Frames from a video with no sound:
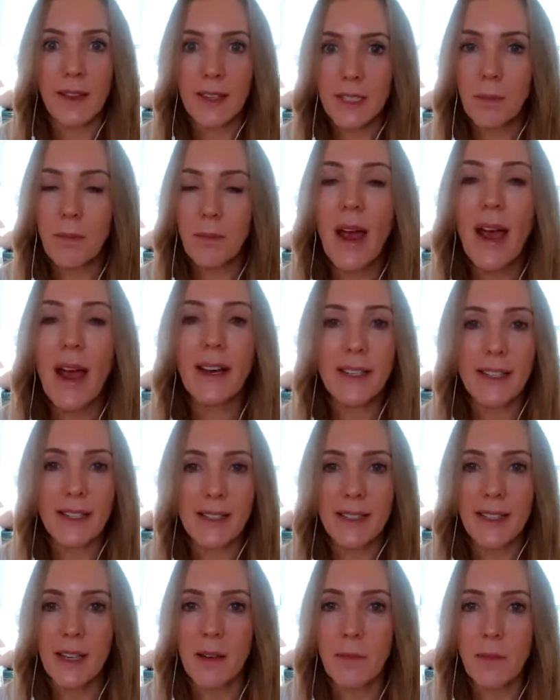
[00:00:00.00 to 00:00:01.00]
this
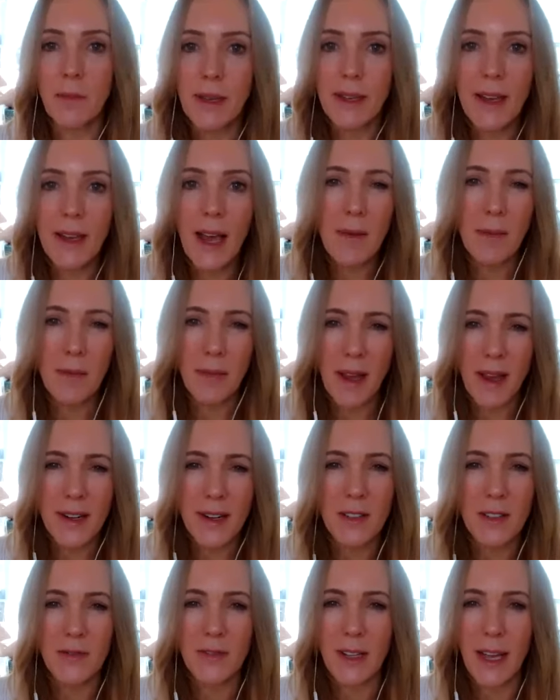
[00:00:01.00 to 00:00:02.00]
practice can become
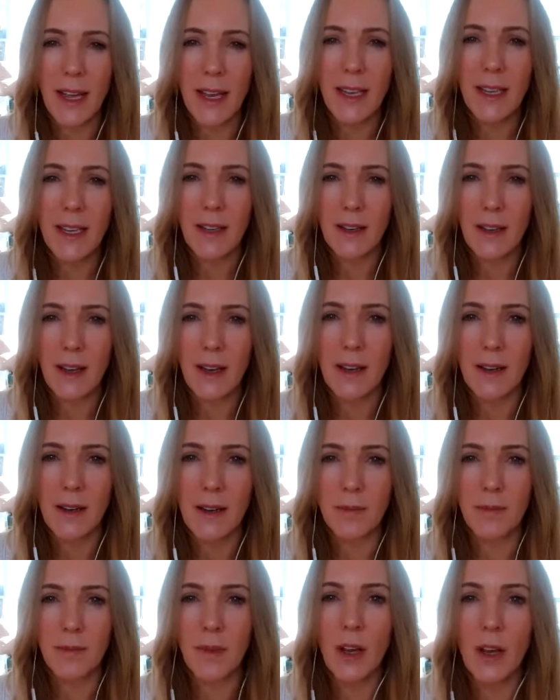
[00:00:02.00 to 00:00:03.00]
kind of like
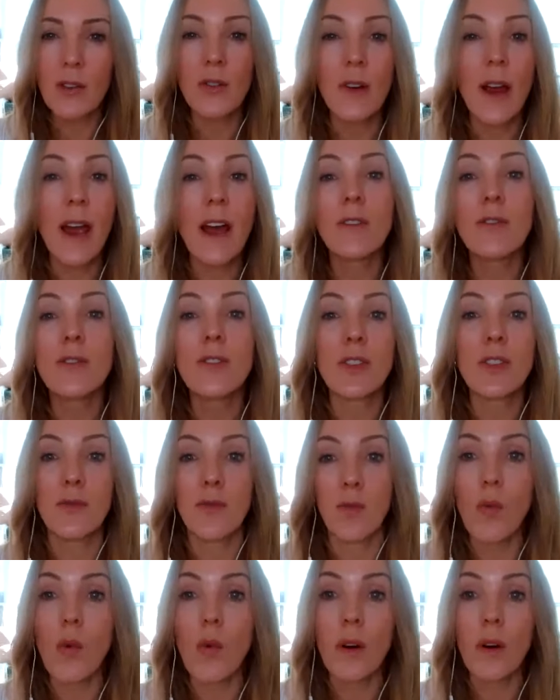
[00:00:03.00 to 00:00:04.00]
a ground of
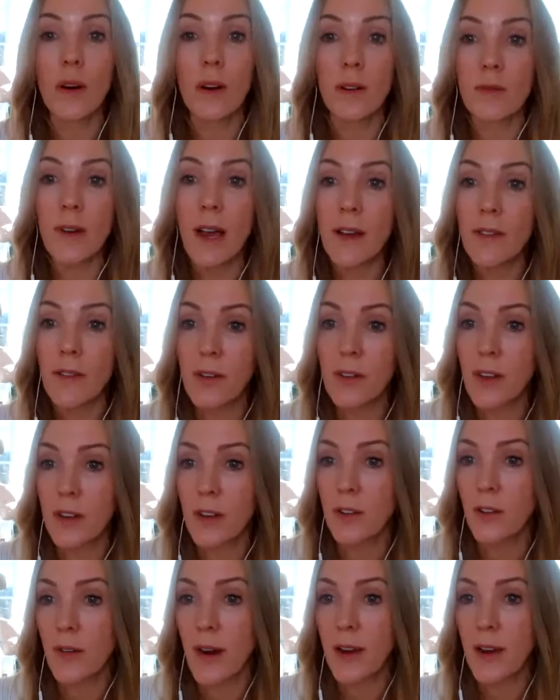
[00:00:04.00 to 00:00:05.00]
war rather than
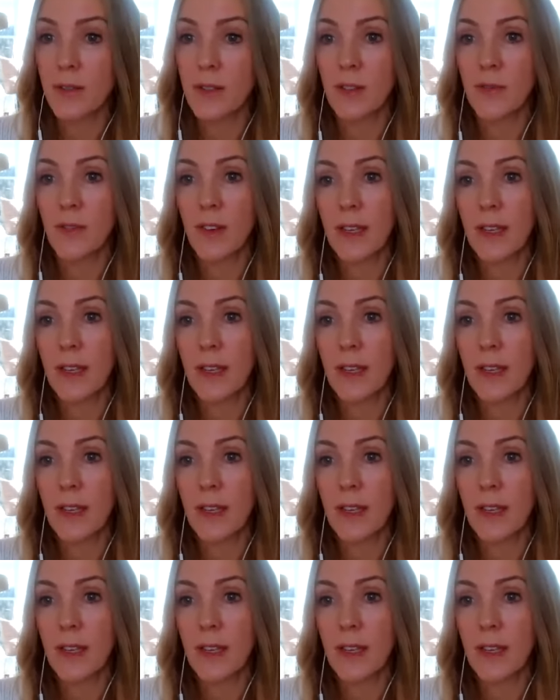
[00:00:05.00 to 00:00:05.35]
a ground of